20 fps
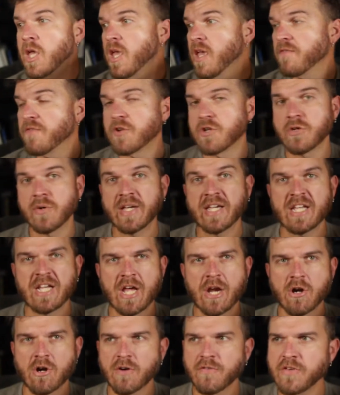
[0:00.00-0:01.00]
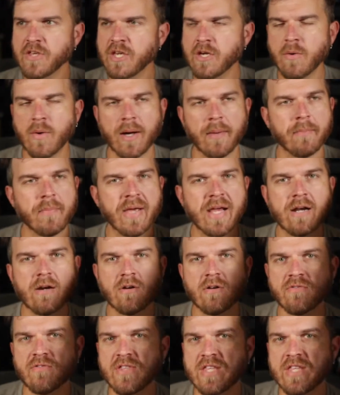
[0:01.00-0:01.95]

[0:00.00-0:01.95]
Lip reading: If you're doing an interview, a pair of